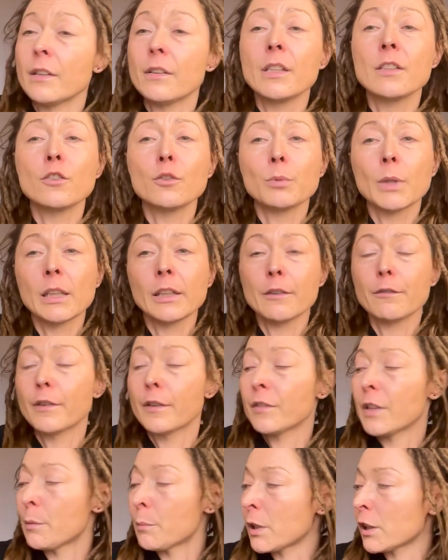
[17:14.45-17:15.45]
These are probably
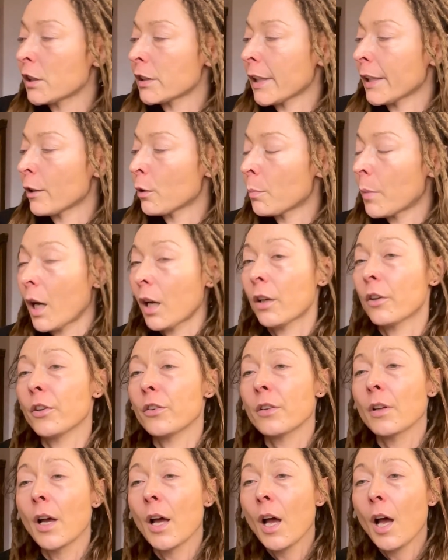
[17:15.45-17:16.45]
50 milliliter
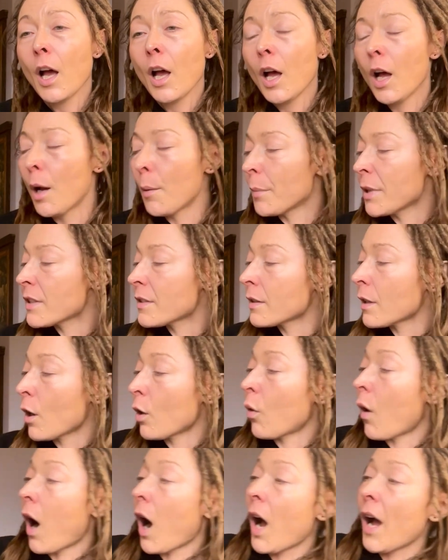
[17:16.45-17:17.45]
bottles. But
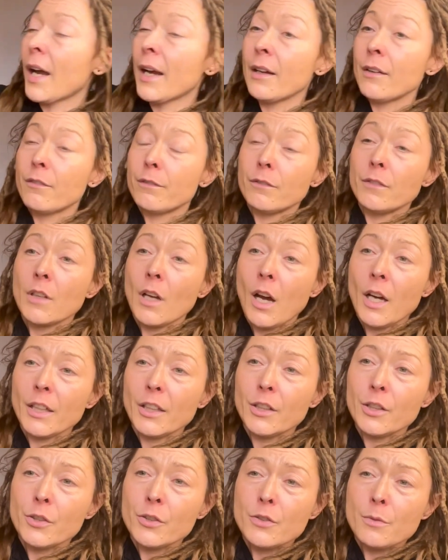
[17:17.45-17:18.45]
so I have not
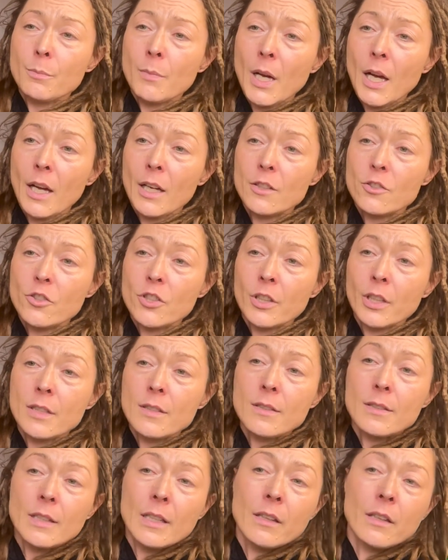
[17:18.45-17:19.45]
used much. You can
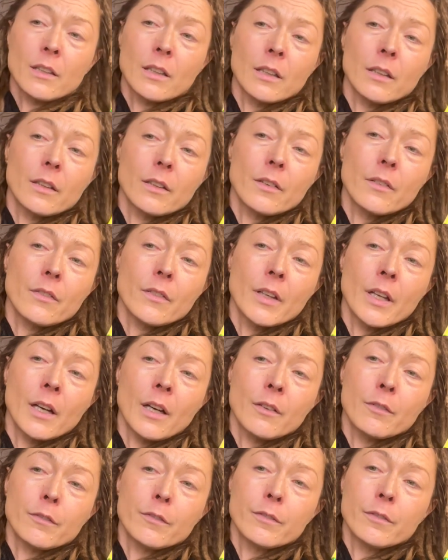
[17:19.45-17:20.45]
see the
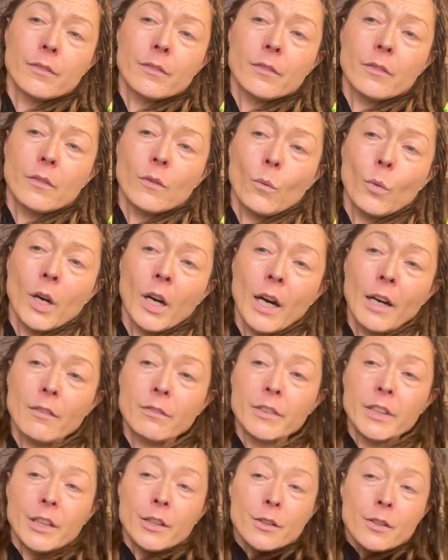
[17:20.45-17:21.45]
where
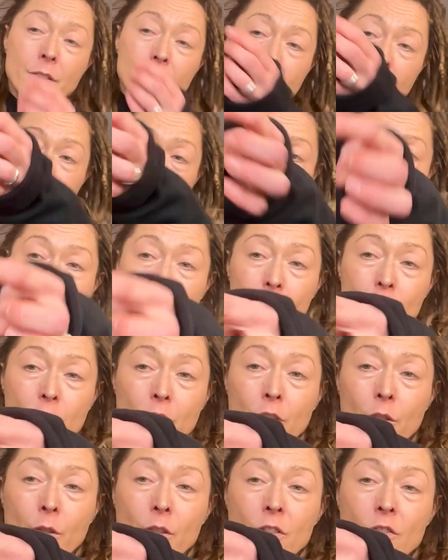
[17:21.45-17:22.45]
I've used it down
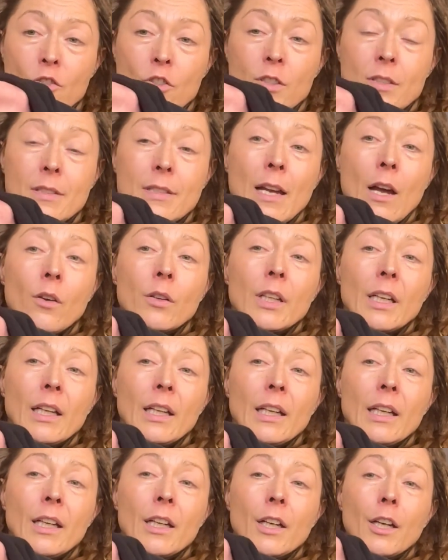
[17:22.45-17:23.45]
to is just down to
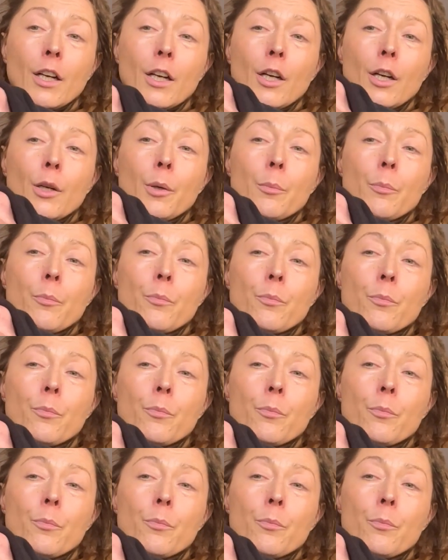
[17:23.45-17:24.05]
here.